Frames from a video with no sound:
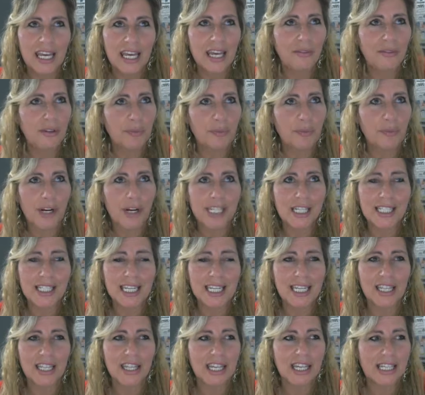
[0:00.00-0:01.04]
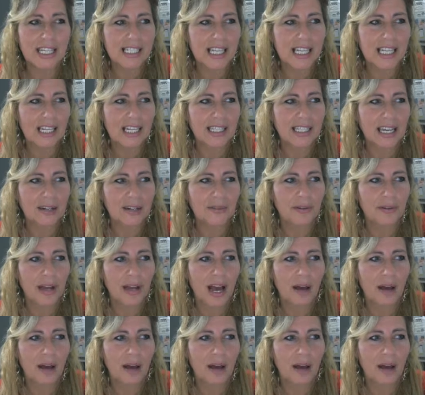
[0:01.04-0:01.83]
Even printing things like that,